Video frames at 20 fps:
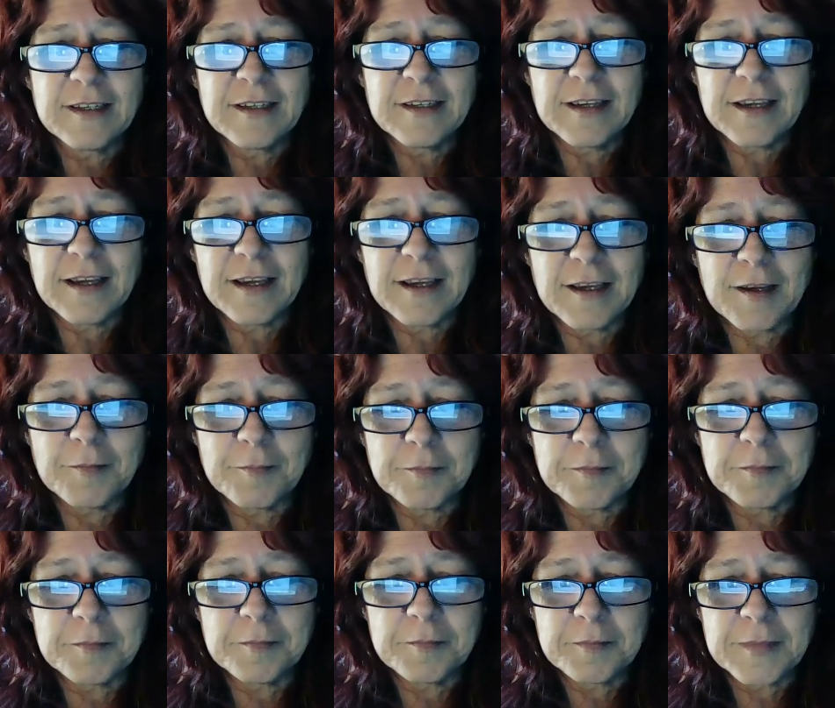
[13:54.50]

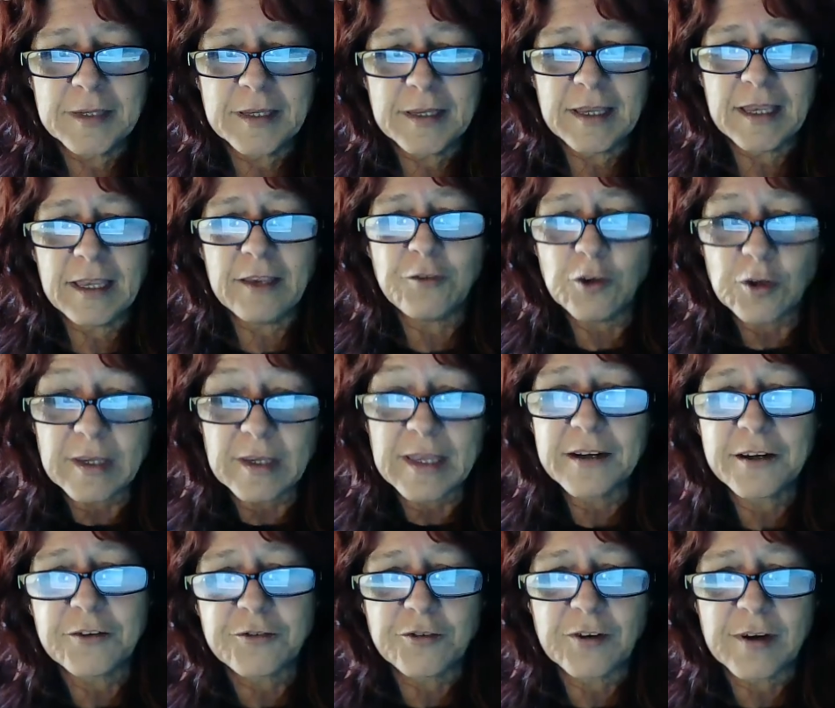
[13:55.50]
If you
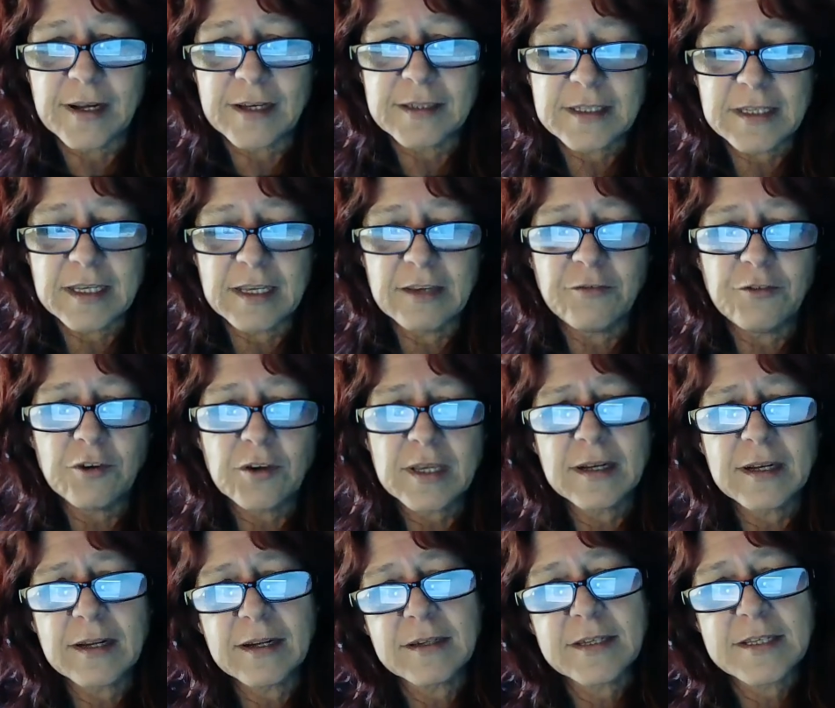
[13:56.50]
get it right, if you
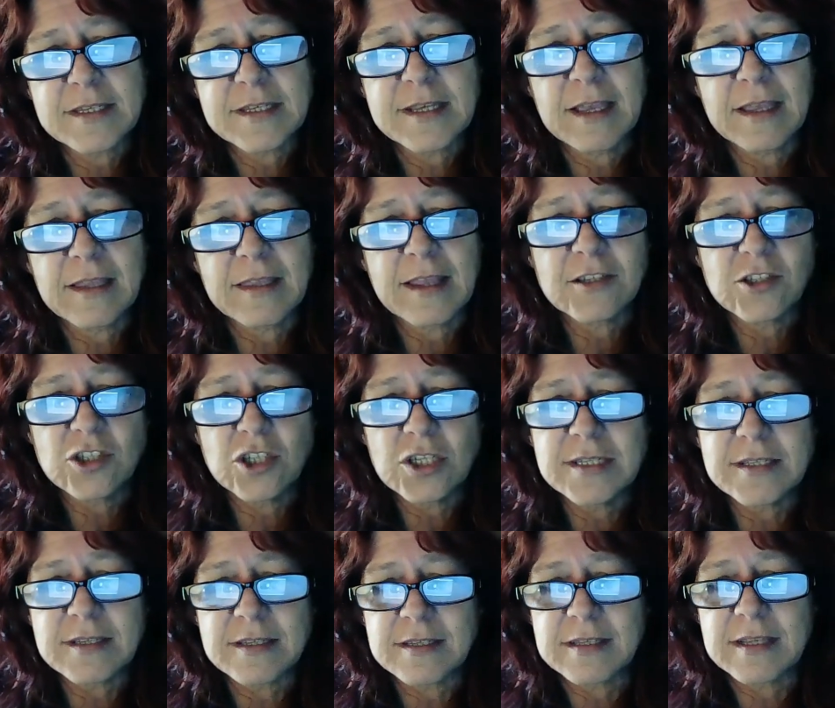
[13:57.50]
can understand that
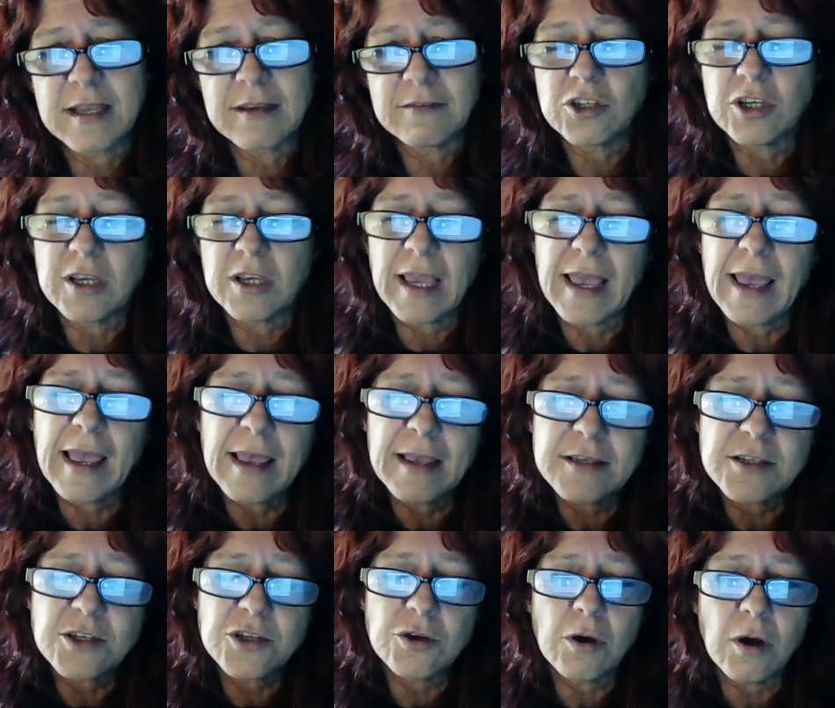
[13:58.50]
Jesus loves you
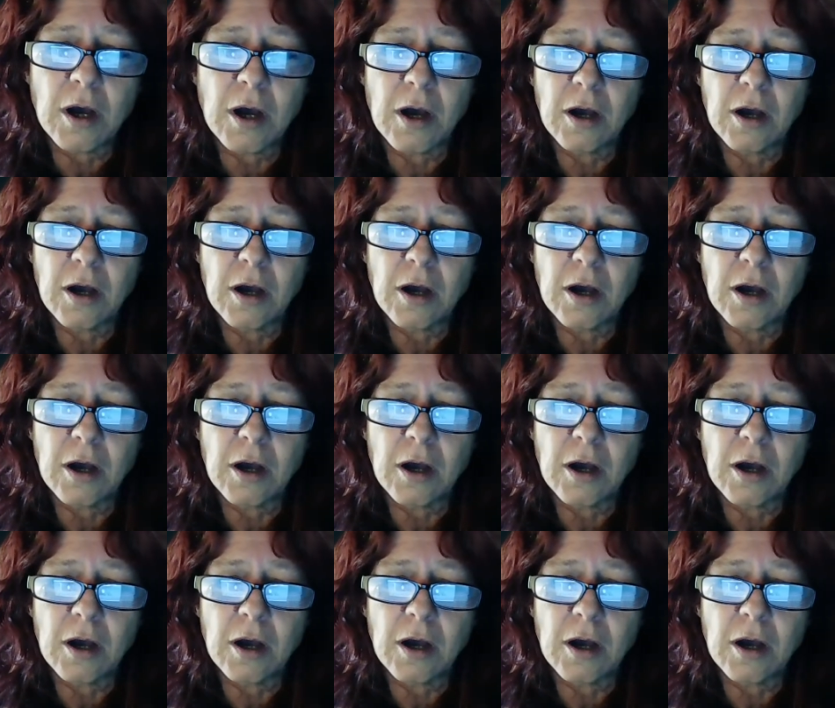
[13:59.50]
as you are,